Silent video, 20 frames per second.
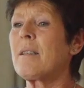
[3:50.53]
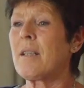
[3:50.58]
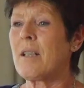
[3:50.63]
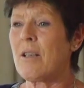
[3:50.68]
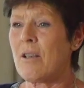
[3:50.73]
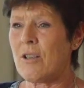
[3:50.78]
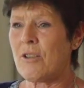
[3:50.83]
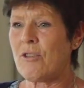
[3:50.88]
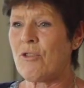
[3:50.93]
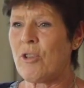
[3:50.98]

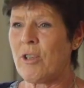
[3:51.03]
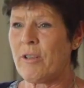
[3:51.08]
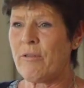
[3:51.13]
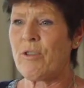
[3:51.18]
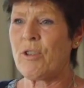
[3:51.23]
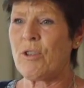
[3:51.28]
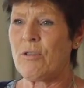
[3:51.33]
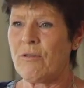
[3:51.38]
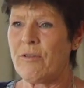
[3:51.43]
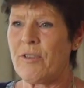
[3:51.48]
cars drive
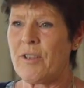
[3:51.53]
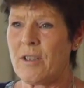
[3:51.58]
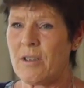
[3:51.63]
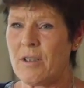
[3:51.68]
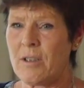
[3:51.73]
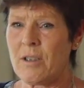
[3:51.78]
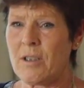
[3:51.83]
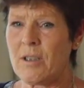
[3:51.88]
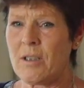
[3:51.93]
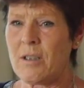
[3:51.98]
too
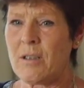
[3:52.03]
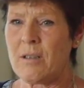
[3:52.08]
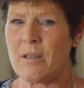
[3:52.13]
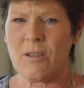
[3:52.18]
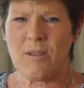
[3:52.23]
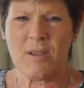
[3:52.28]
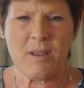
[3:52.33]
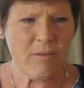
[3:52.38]
fast. None